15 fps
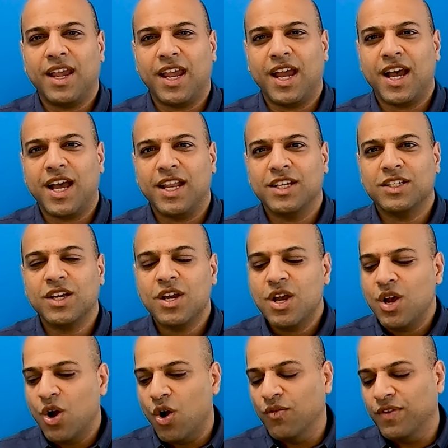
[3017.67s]
And
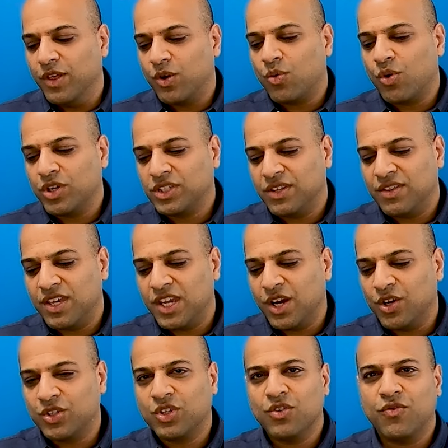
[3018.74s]
over the course of the
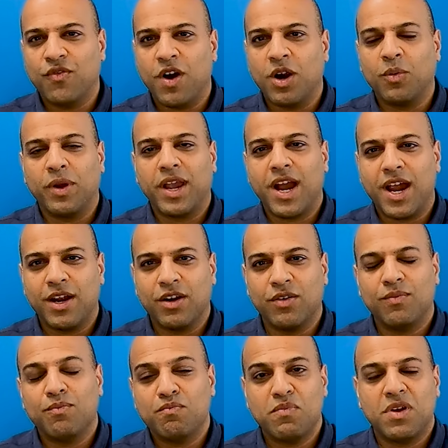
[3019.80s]
year so far, we
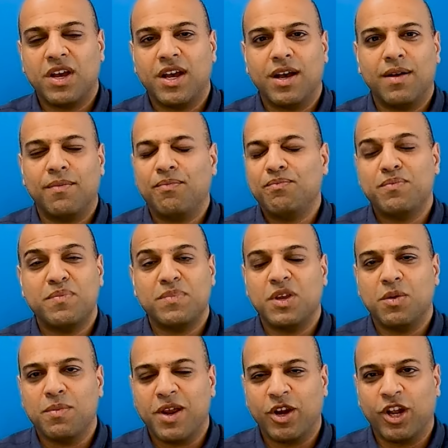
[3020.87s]
hired uh,
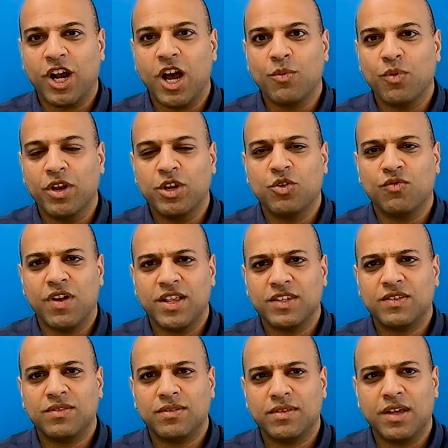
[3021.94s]
you know, Mary Godwin, who
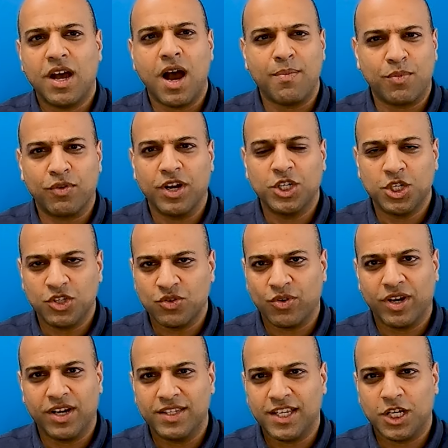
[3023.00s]
runs the operations
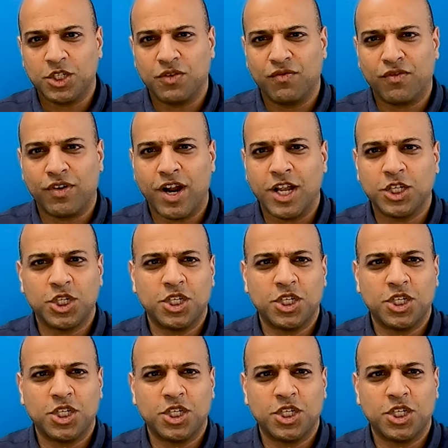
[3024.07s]
organization for us.